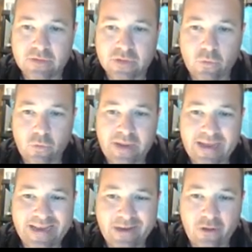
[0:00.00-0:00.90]
So when we
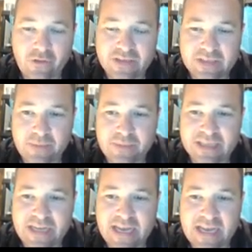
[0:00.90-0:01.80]
add all these up, it's a
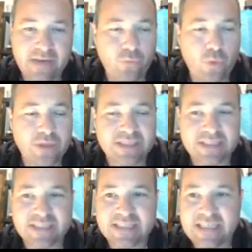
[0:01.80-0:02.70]
negative
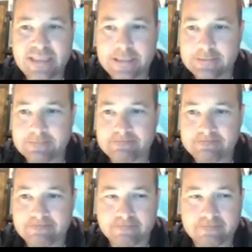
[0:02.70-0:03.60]
116.
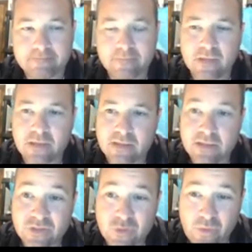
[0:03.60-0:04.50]

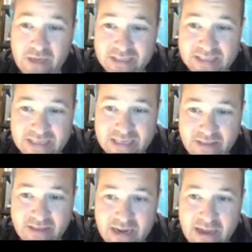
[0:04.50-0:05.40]
So we can see
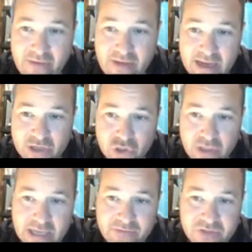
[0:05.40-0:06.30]
that I
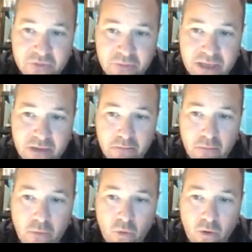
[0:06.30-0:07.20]
actually have spent
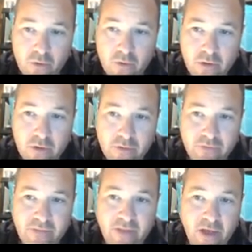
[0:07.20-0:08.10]
more
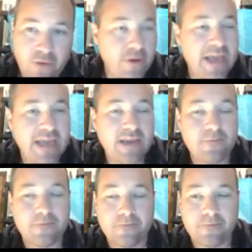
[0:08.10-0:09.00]
than the 108
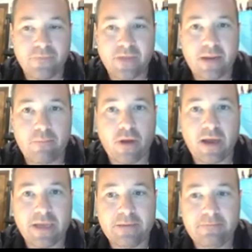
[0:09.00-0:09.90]
that I
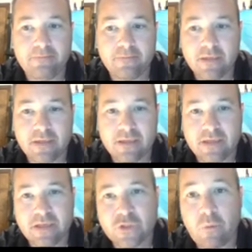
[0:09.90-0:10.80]
brought in.
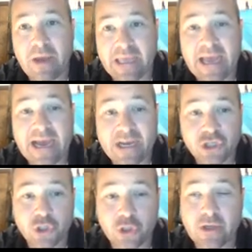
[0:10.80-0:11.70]
So my
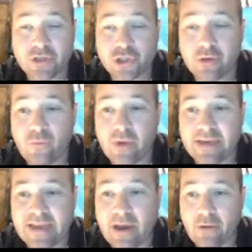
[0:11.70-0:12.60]
cash should have went
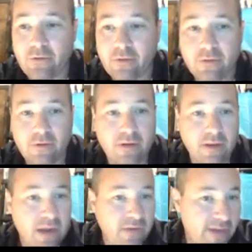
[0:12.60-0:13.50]
down.
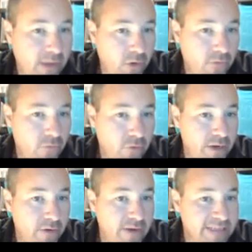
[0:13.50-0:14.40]
And if I look over
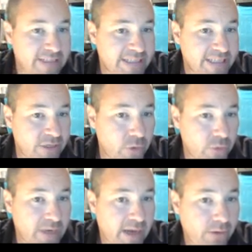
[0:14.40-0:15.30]
here, it did go
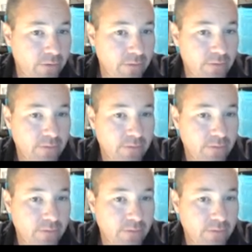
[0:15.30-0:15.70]
down.